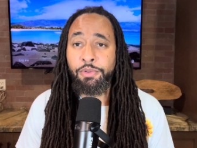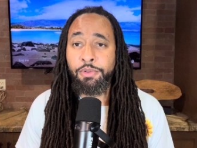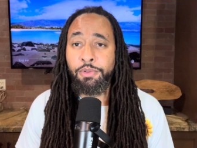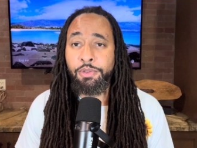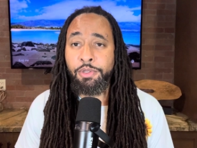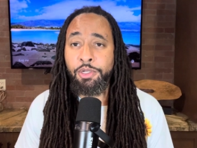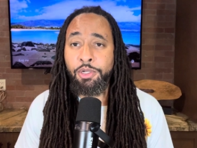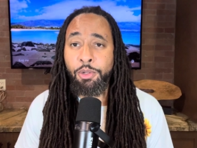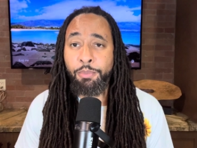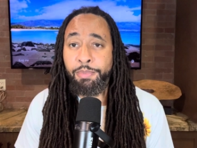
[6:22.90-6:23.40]

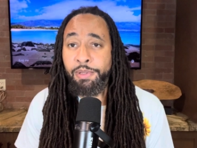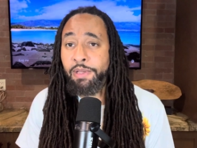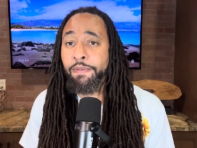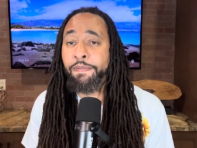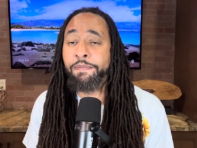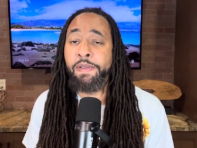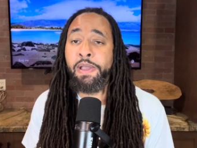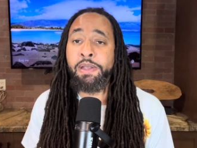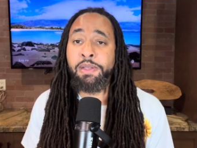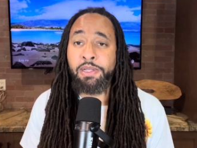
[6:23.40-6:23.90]
You know, be
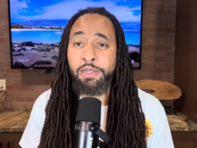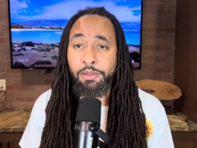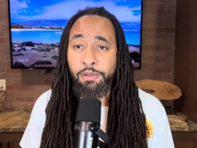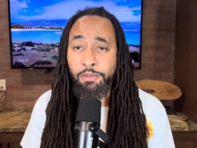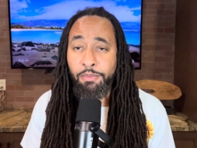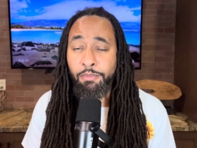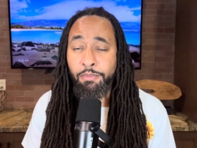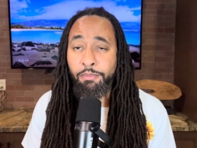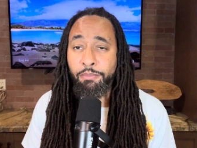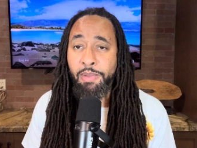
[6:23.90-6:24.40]
offended
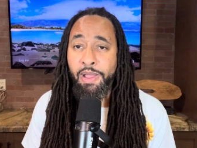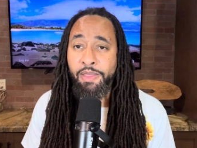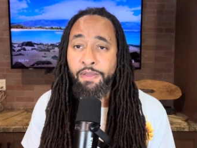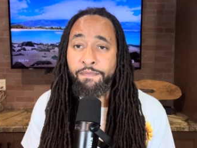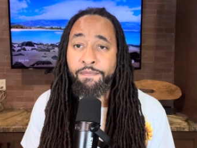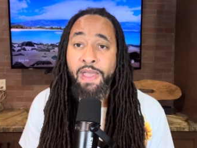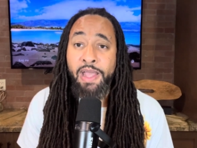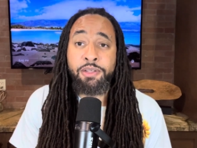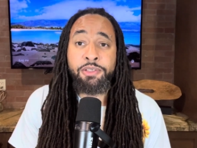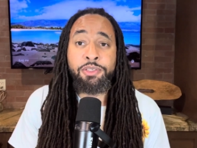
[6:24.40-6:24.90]
by the
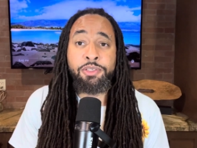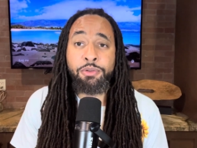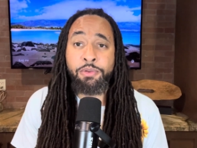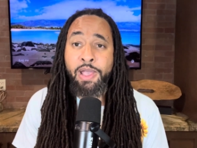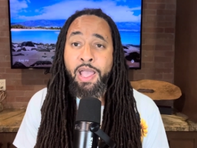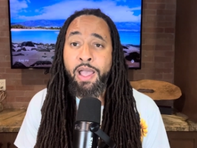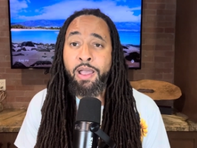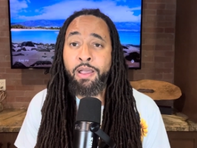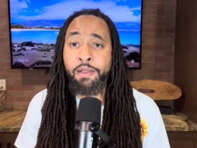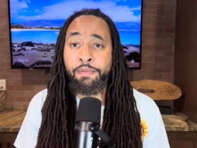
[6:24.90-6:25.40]
fact that you
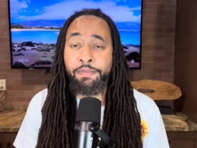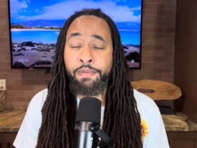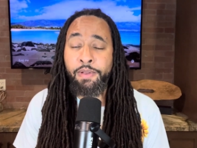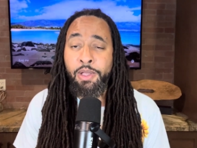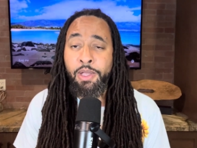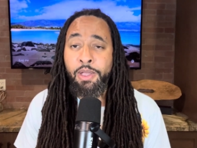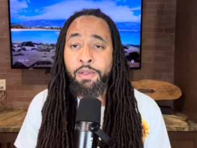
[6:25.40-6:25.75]
have